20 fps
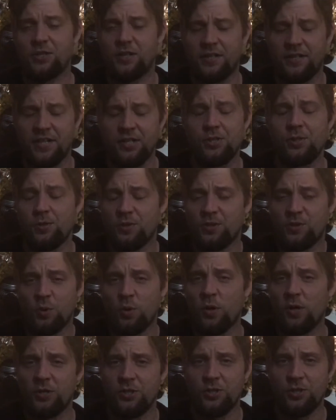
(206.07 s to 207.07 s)
additional
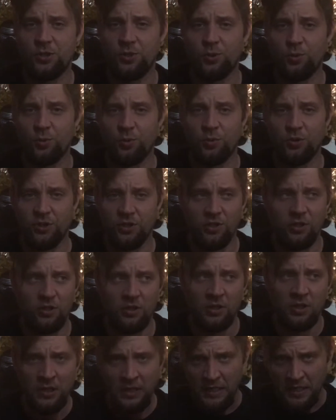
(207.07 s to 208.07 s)
storage to
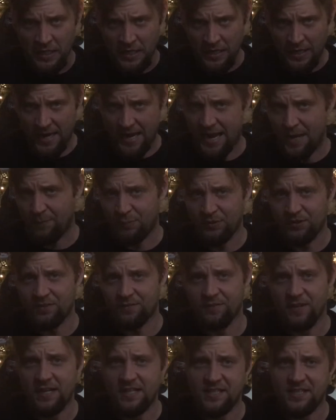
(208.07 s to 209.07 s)
your Apple
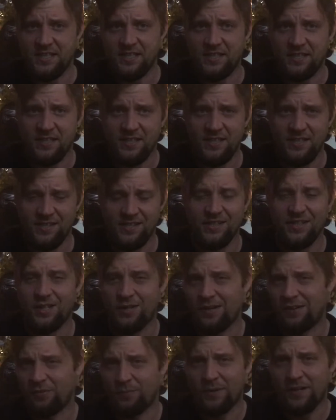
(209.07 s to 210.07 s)
devices, because
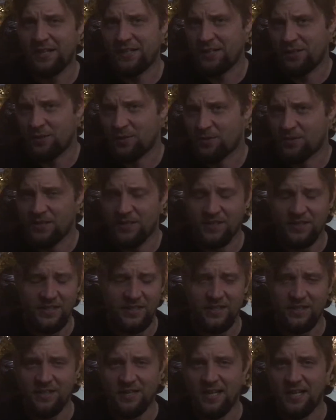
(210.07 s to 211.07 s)
everybody knows that
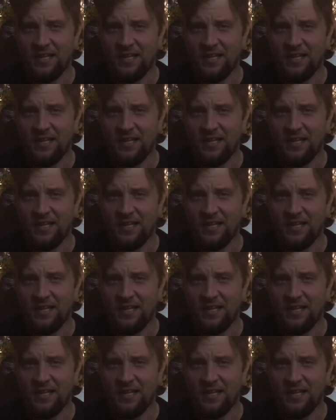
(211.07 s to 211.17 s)
they're